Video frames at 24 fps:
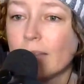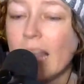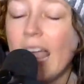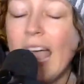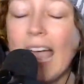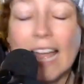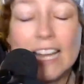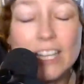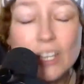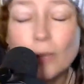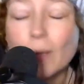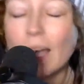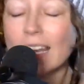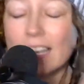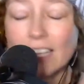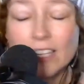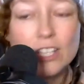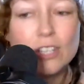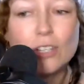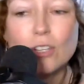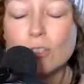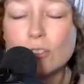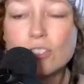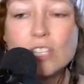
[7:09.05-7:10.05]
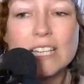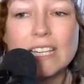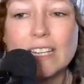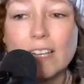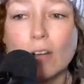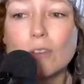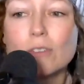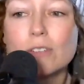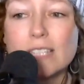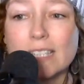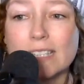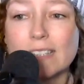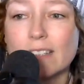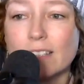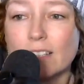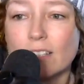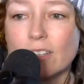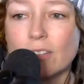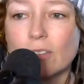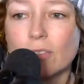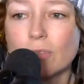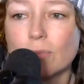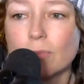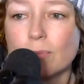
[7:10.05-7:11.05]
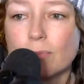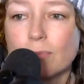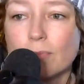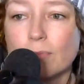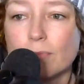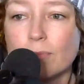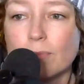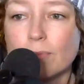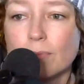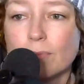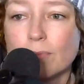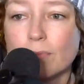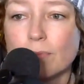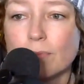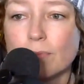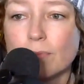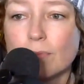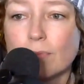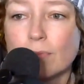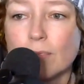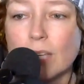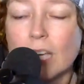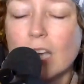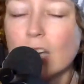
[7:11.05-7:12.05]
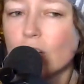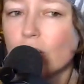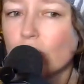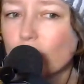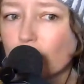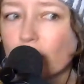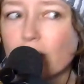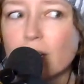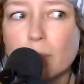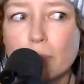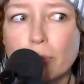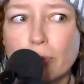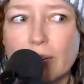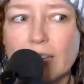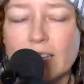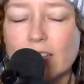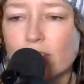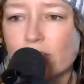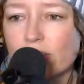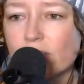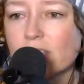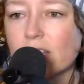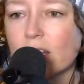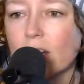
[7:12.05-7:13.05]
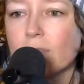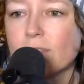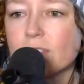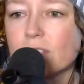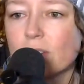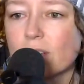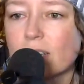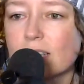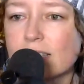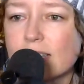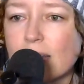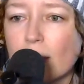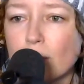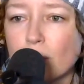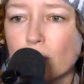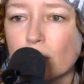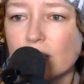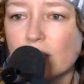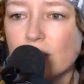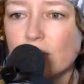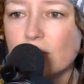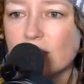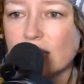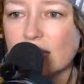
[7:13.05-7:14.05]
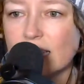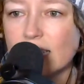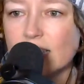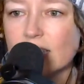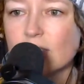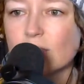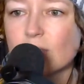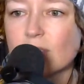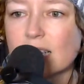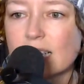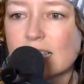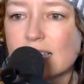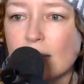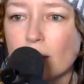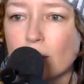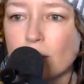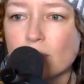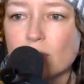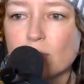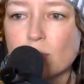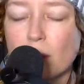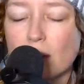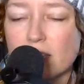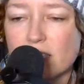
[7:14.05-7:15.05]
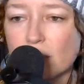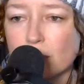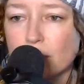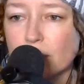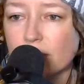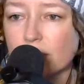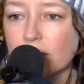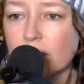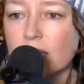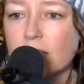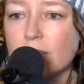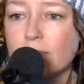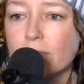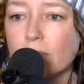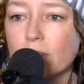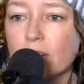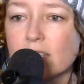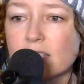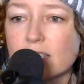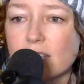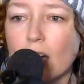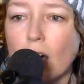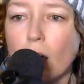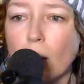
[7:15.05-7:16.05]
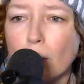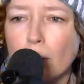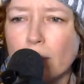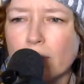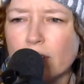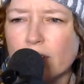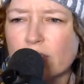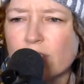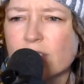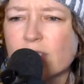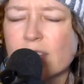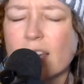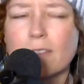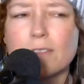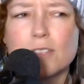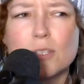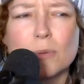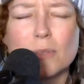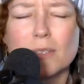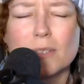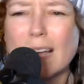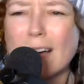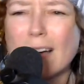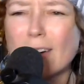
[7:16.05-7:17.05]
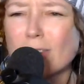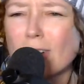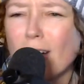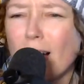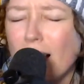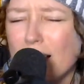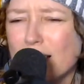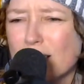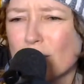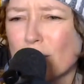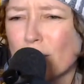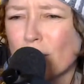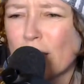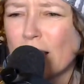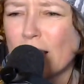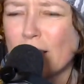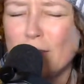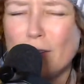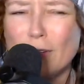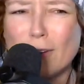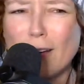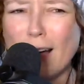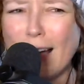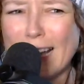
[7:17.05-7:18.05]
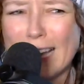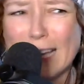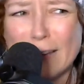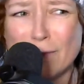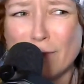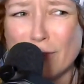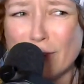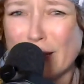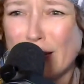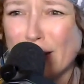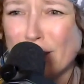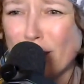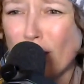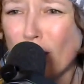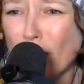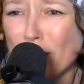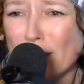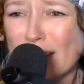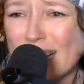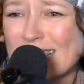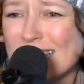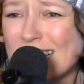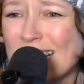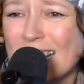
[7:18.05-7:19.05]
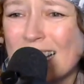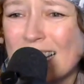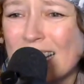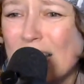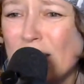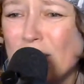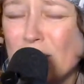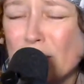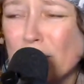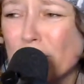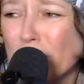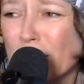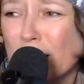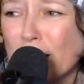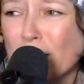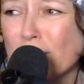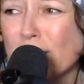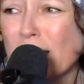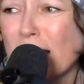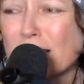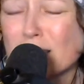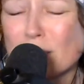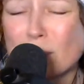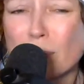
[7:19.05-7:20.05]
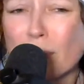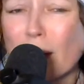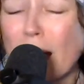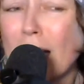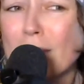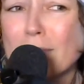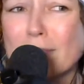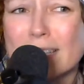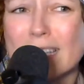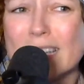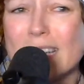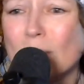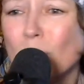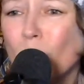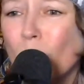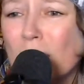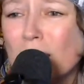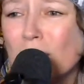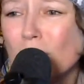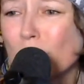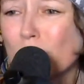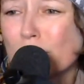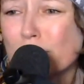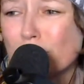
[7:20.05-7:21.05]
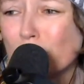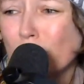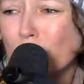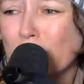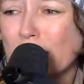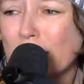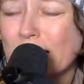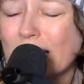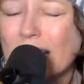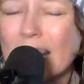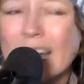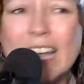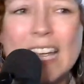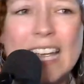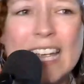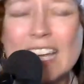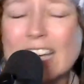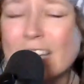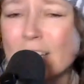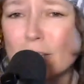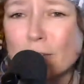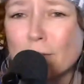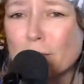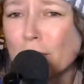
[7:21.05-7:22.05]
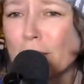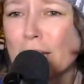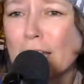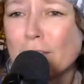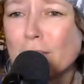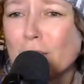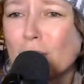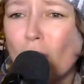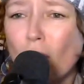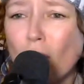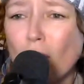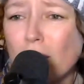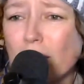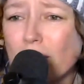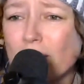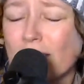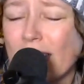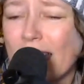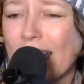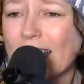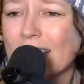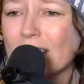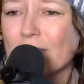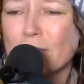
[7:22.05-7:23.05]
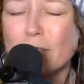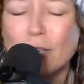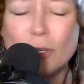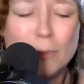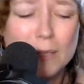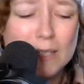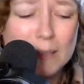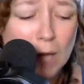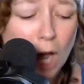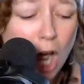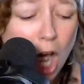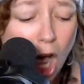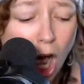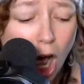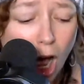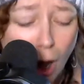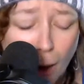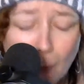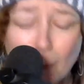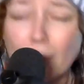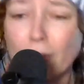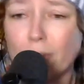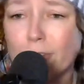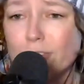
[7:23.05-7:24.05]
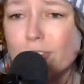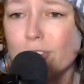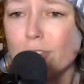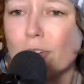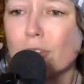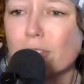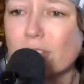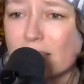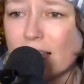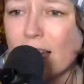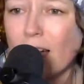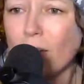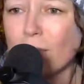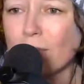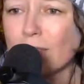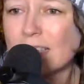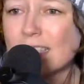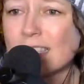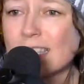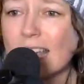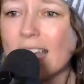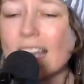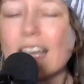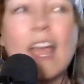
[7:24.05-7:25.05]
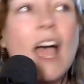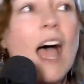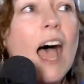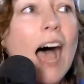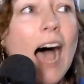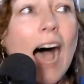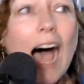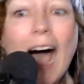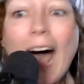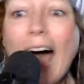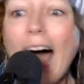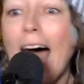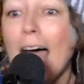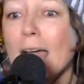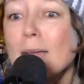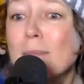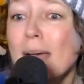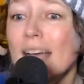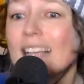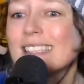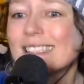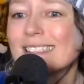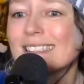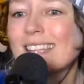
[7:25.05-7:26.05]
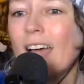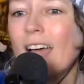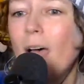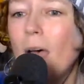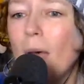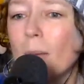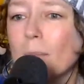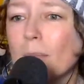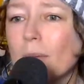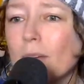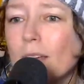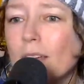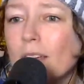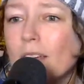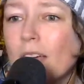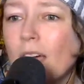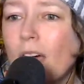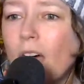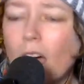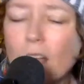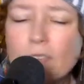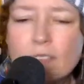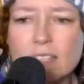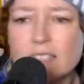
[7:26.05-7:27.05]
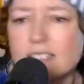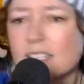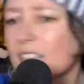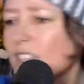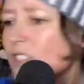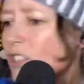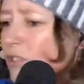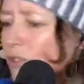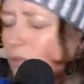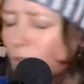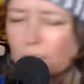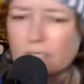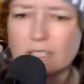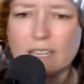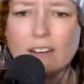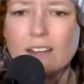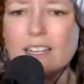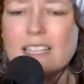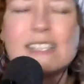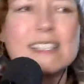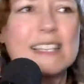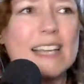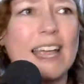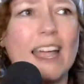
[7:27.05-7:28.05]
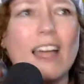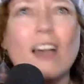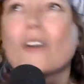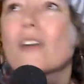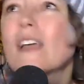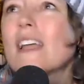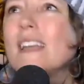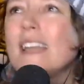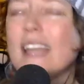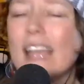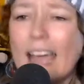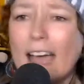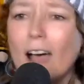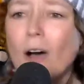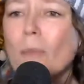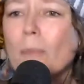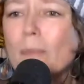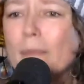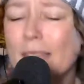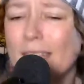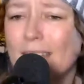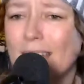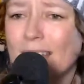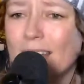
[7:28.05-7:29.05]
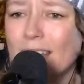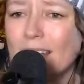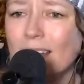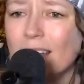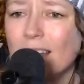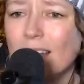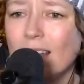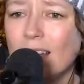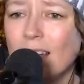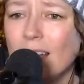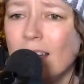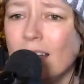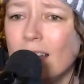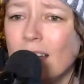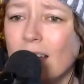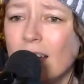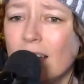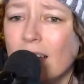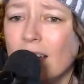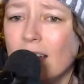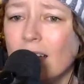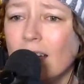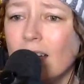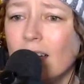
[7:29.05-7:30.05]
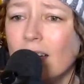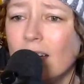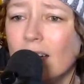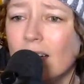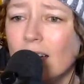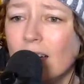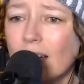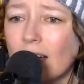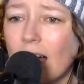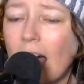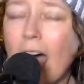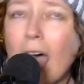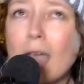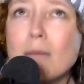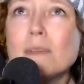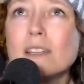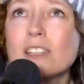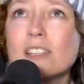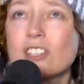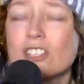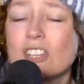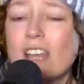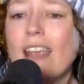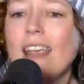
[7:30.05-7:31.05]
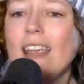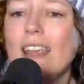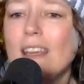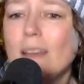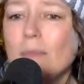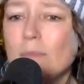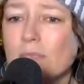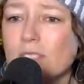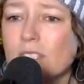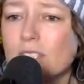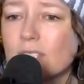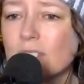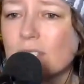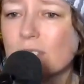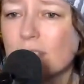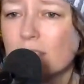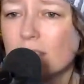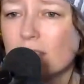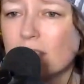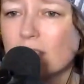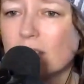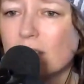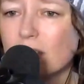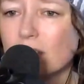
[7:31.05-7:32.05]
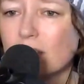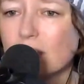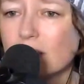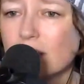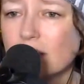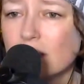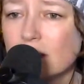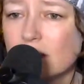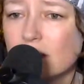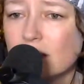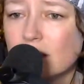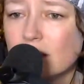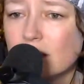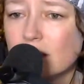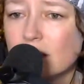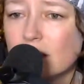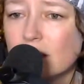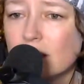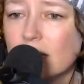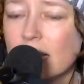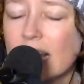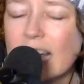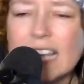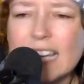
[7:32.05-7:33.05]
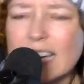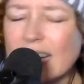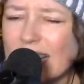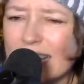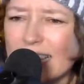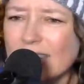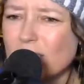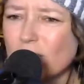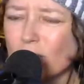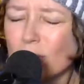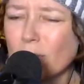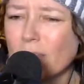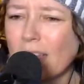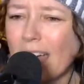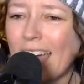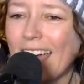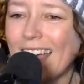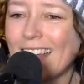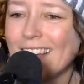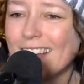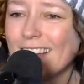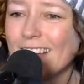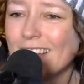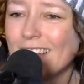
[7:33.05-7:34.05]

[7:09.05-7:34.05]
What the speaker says: And you had a huge ego, didn't you? You couldn't bring yourself to accept what you did, to accept responsibility for it, to humble yourself, to allow God to forgive you. God can forgive all things. He can even forgive that depravity and what you were doing. He could have forgiven all of that if you had humbled yourself and said, I messed up on this extraordinary scale. Can you help me? I'm ashamed. He didn't do that.